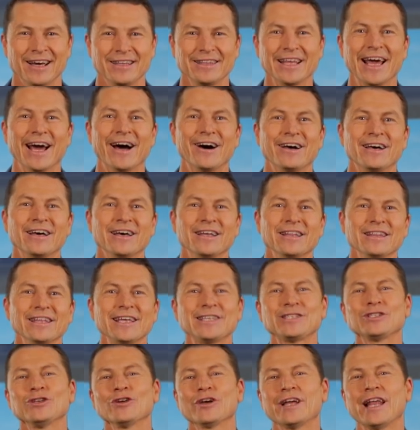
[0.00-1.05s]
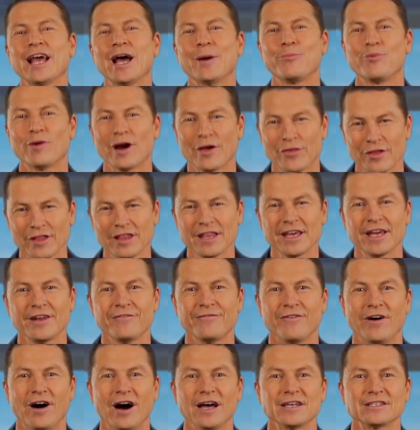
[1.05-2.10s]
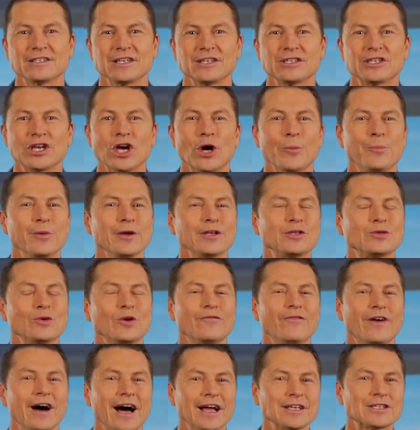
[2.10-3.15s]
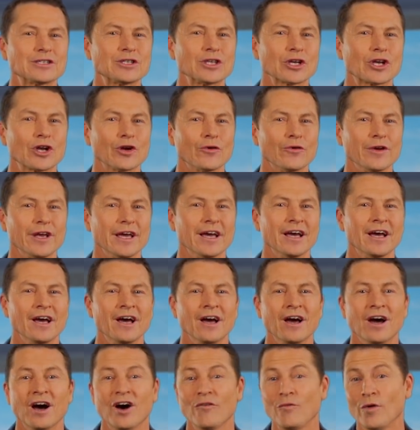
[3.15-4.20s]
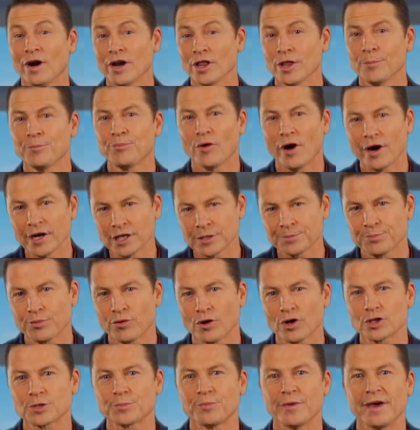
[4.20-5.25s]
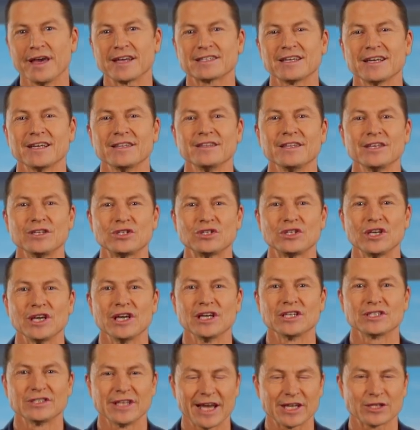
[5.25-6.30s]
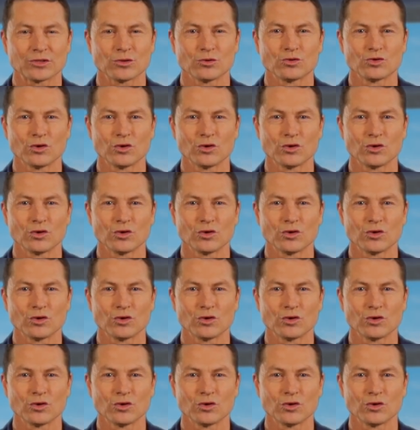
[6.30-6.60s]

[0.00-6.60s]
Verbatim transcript: Now, let's look at how brotherly advice is helping to advance the career of one of the brightest prospects in this year's national